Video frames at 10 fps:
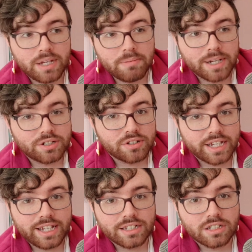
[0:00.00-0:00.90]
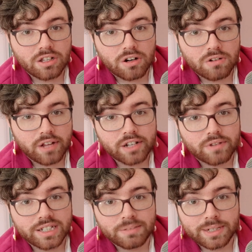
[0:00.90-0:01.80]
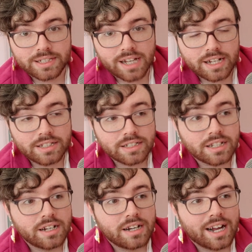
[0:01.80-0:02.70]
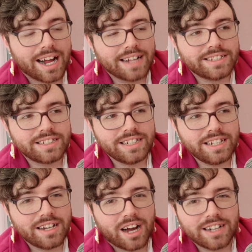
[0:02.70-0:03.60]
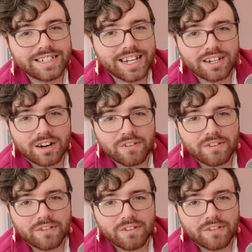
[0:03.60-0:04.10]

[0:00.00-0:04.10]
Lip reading: B, make sure the heat is low like the recipe says. And C, I take